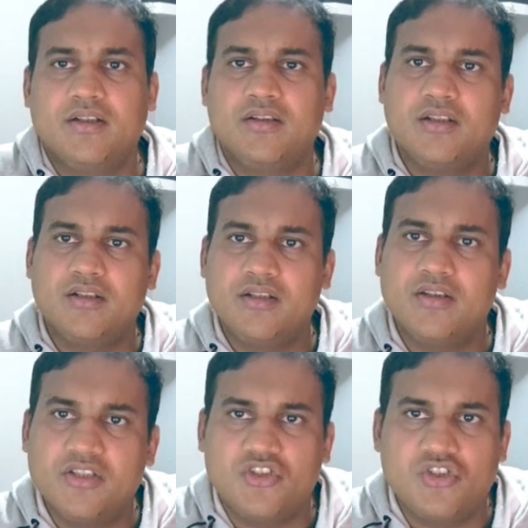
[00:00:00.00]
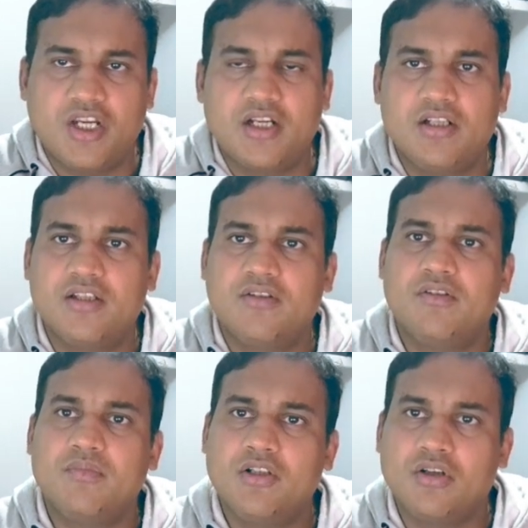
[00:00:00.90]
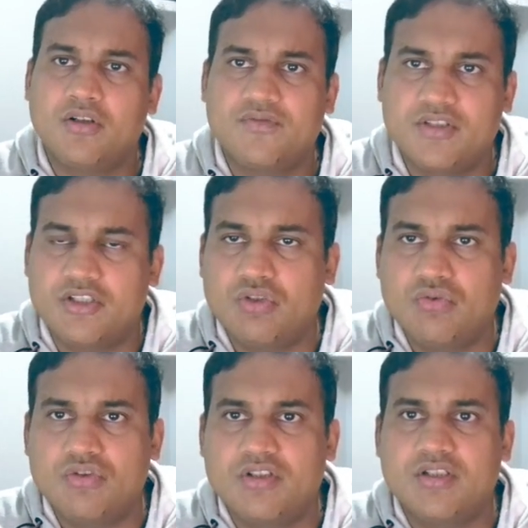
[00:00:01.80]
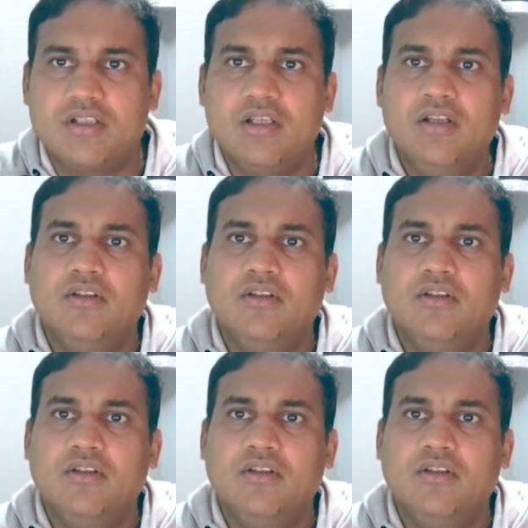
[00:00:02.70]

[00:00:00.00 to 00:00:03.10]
and in this channel there will be a lot of such courses